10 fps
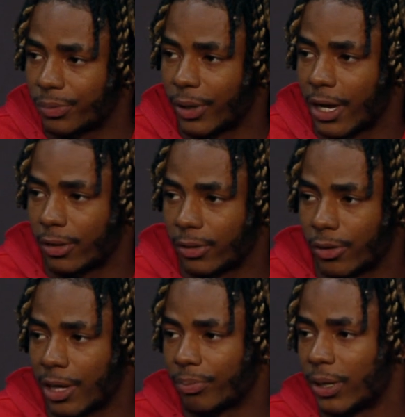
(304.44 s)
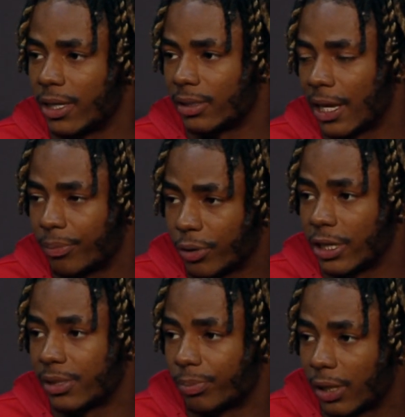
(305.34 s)
Brown, you know, they
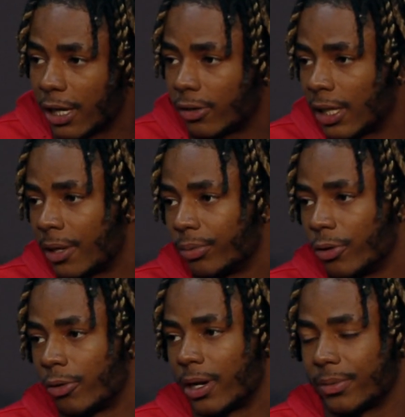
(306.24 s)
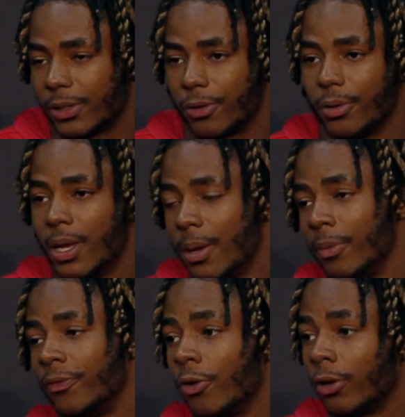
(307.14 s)
preach player-led programs. So
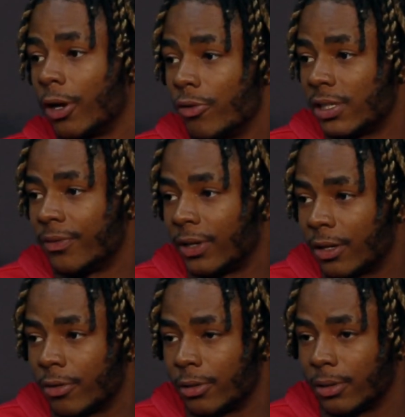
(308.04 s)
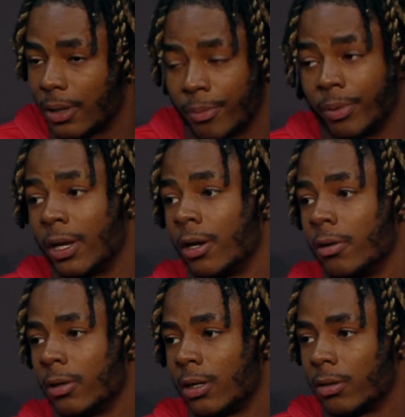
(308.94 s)
before the coach even get on you, a player
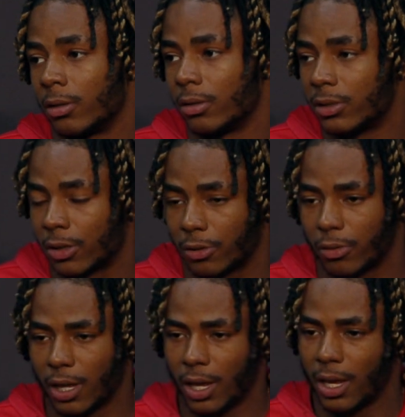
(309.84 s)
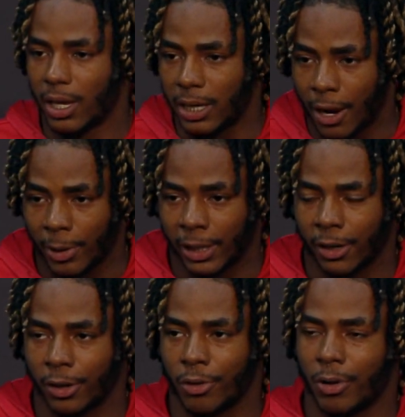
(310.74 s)
going to get on you. So that right there
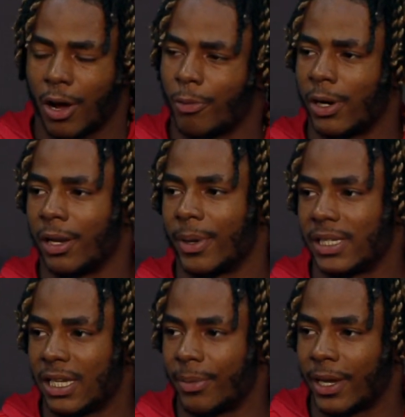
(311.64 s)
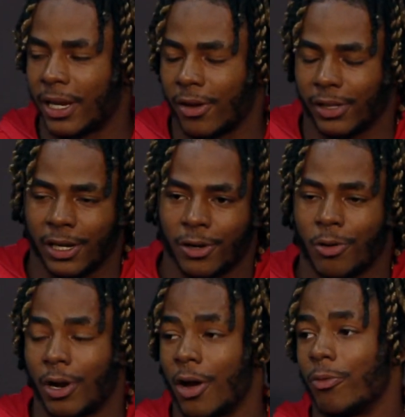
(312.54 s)
alone, I don't want to let my teammate down, let
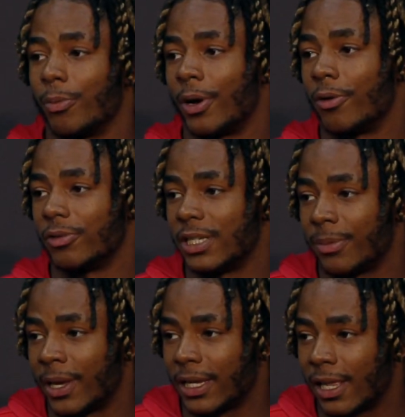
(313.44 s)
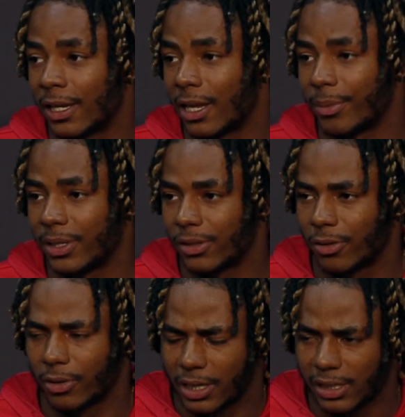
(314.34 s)
alone I don't want my own teammate yelling at me.
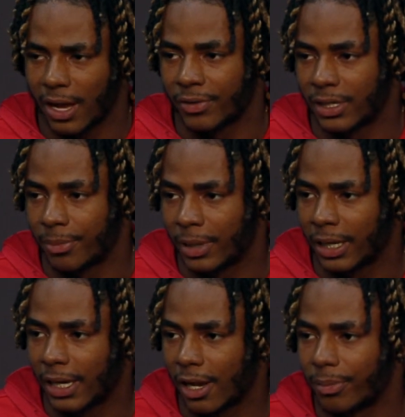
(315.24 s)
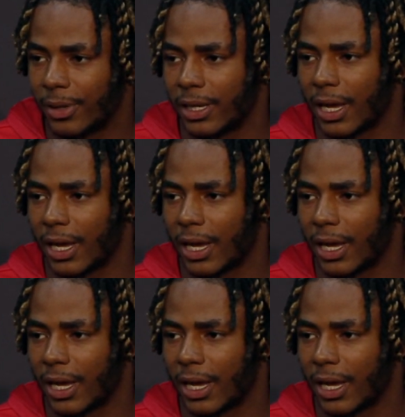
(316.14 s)
So it's obviously a big accountability.